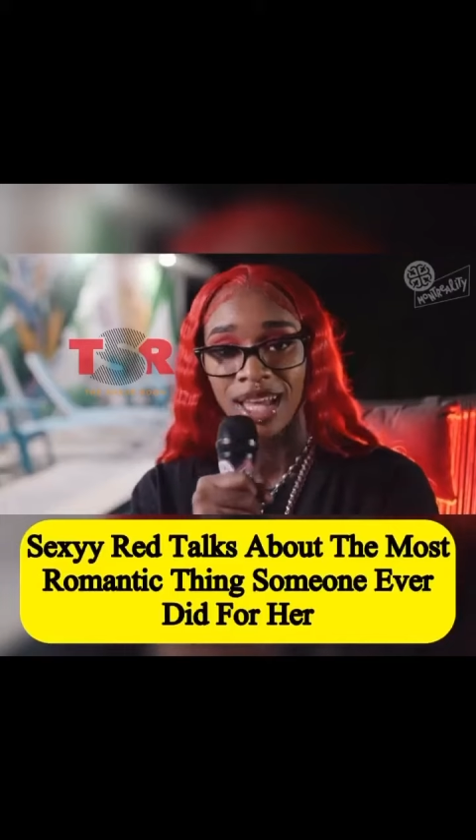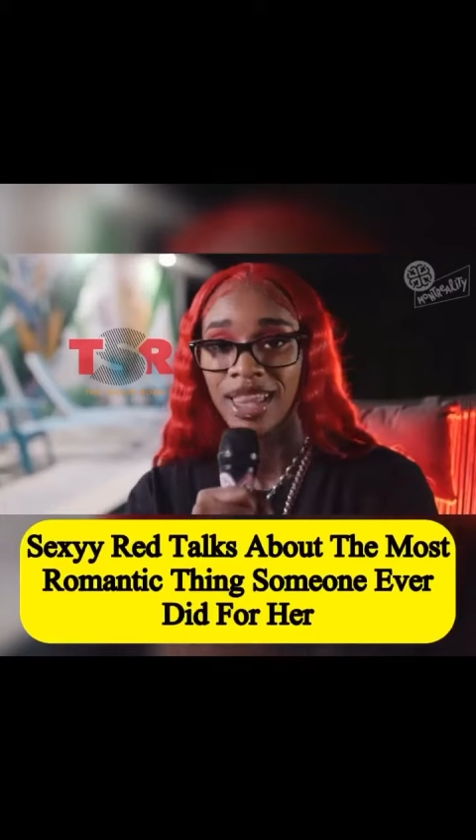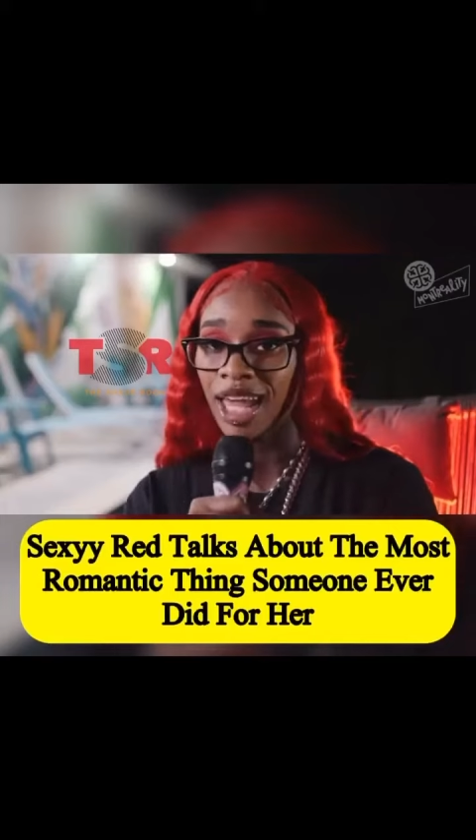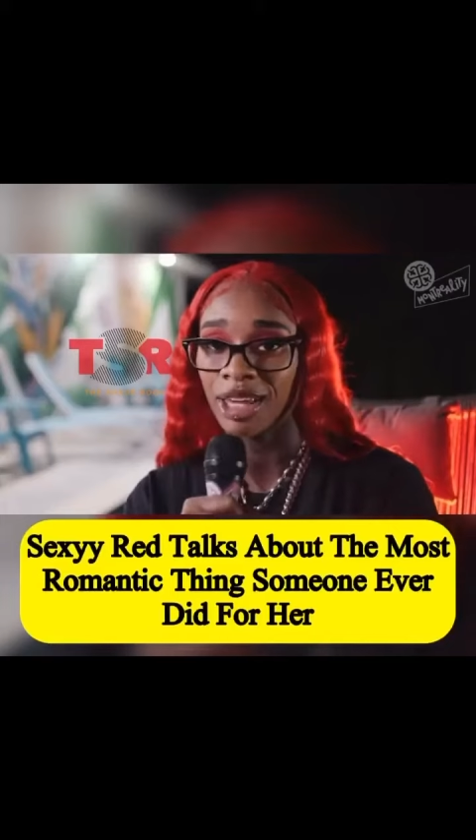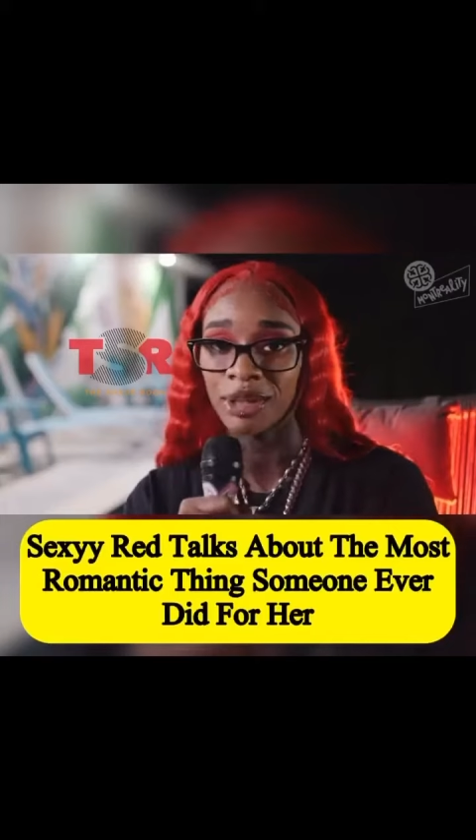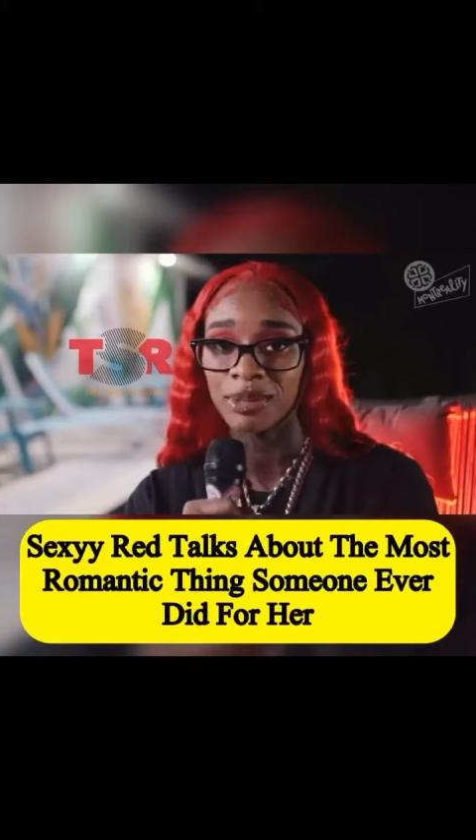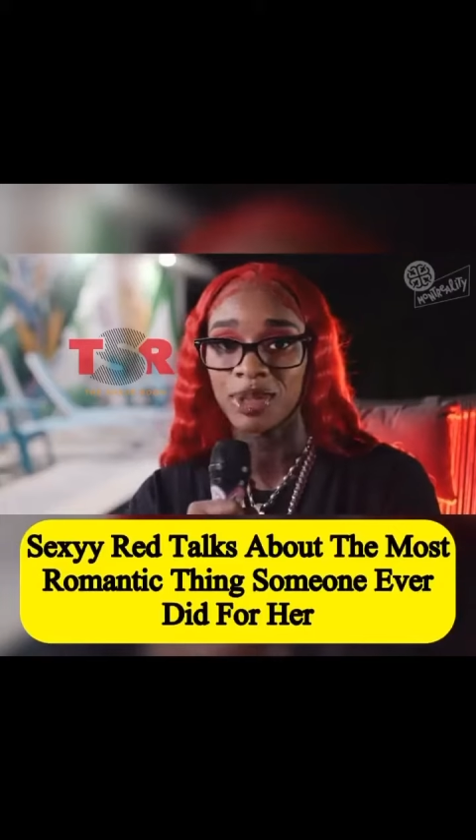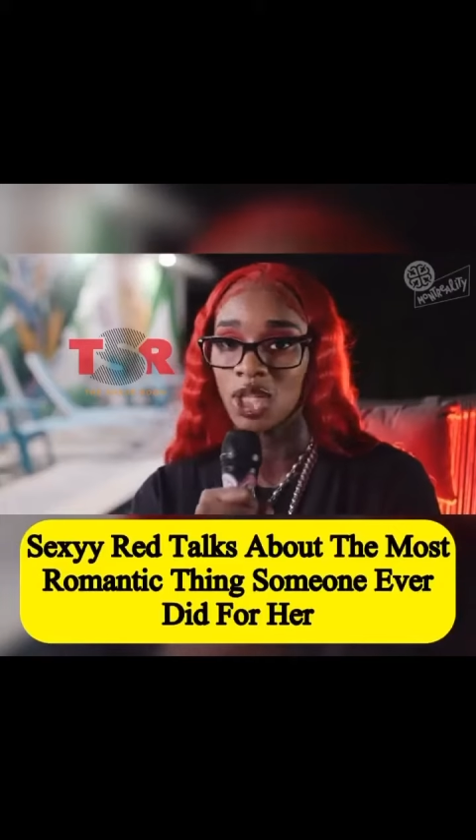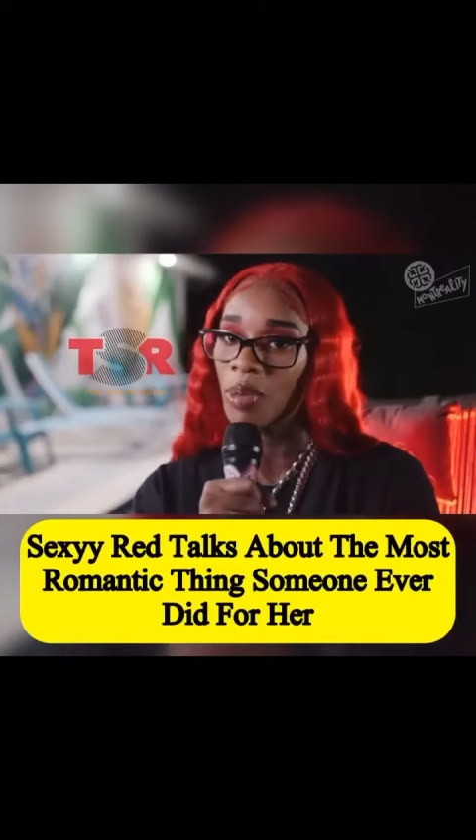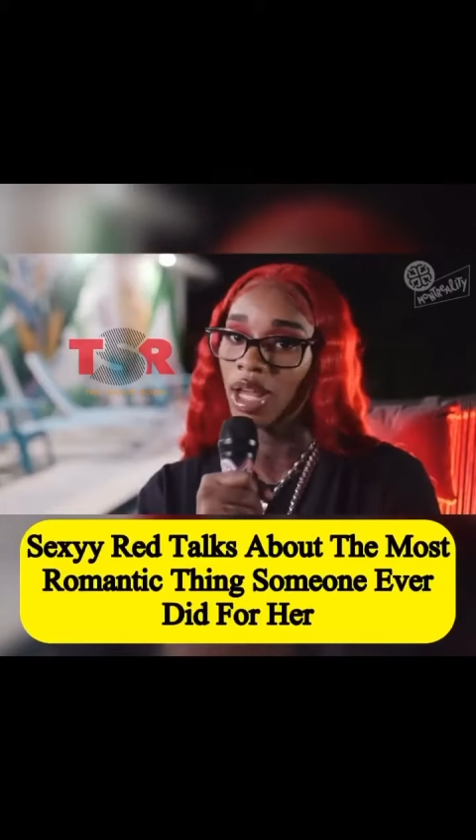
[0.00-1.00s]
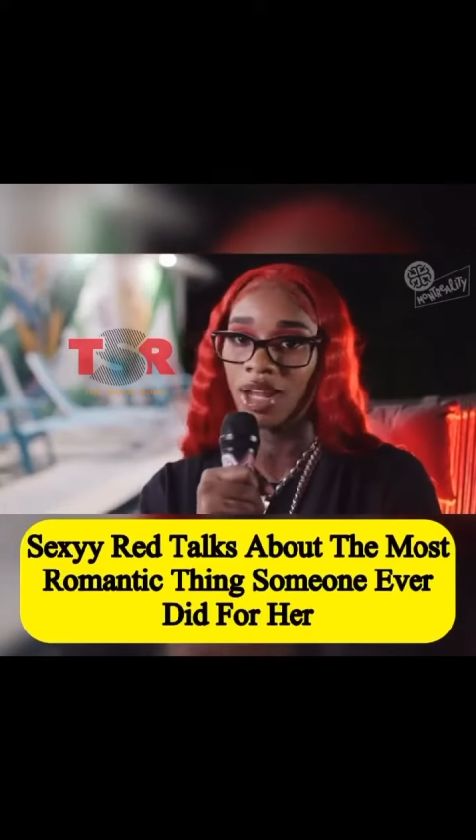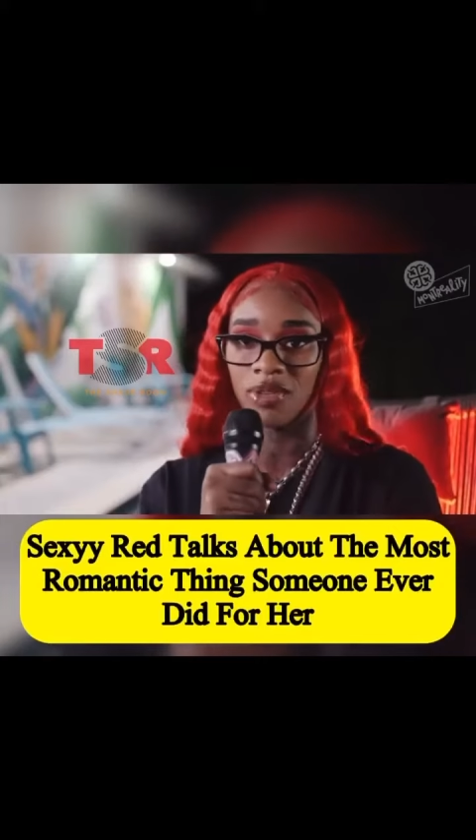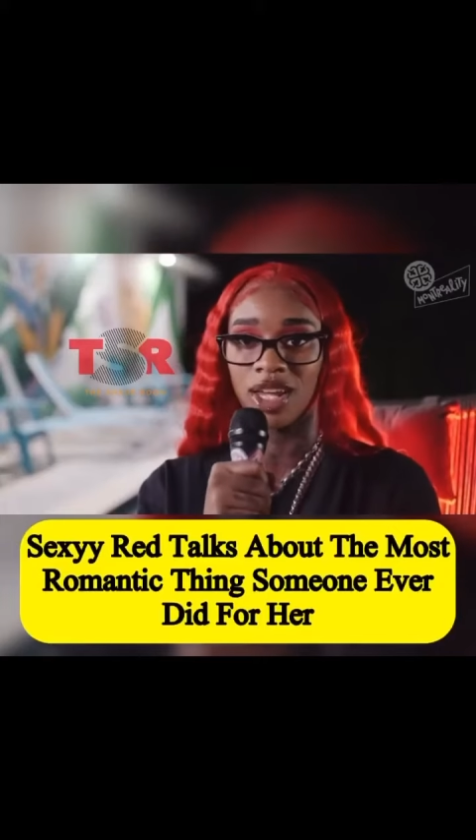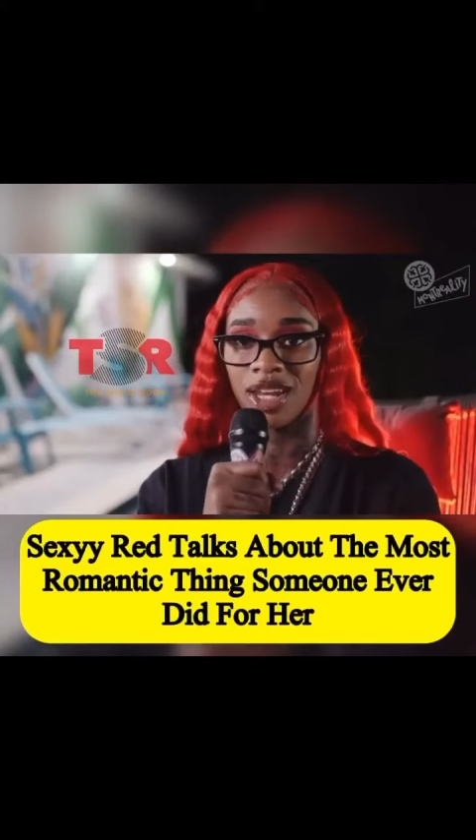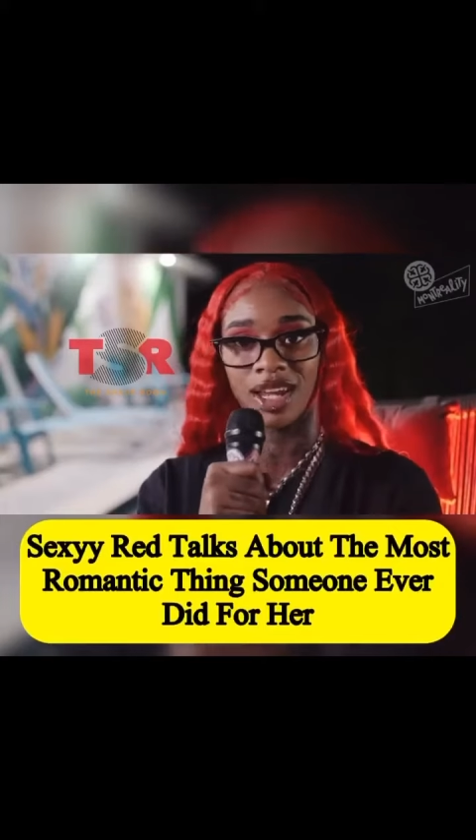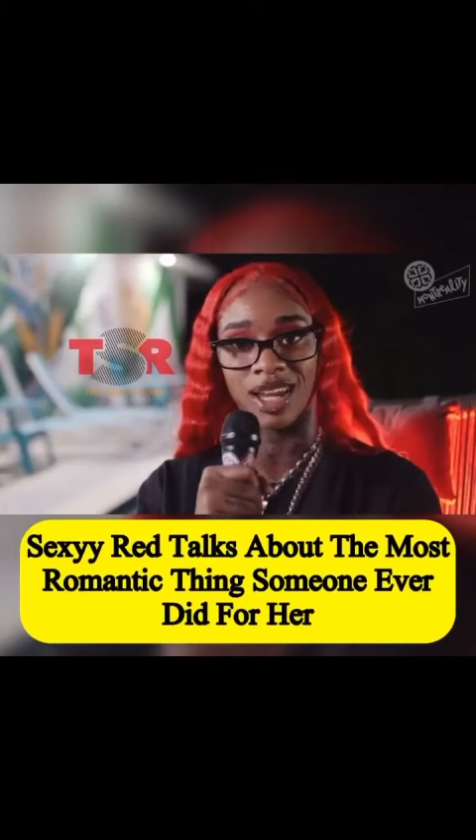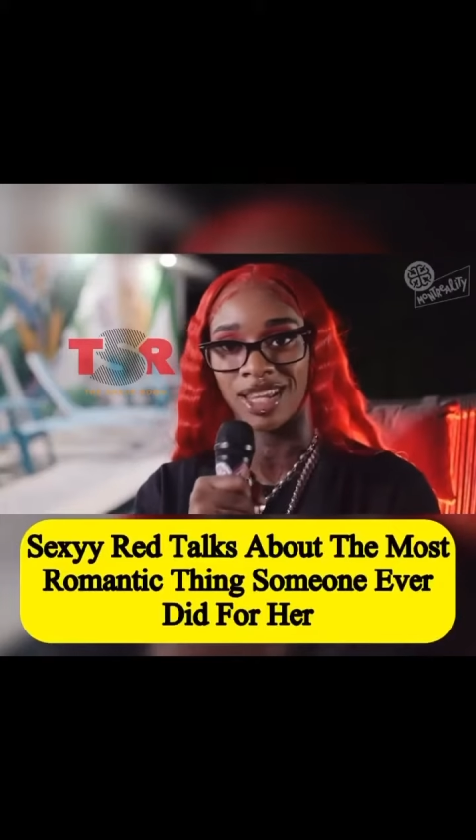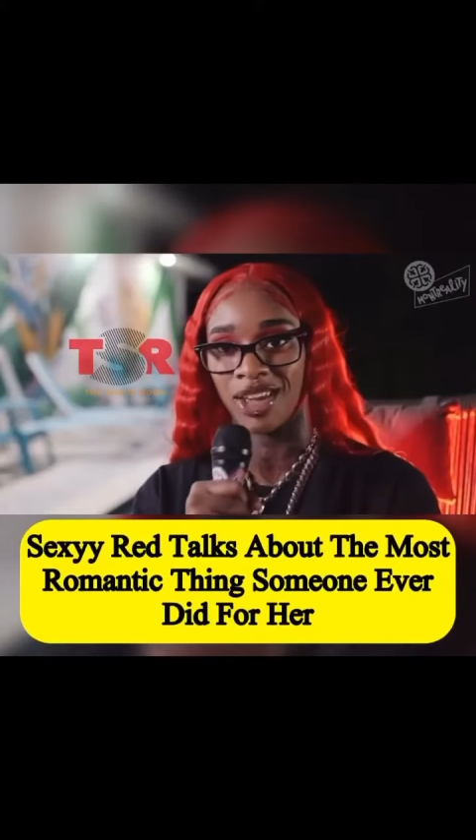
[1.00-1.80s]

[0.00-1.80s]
Thank you. Because nobody never did nothing like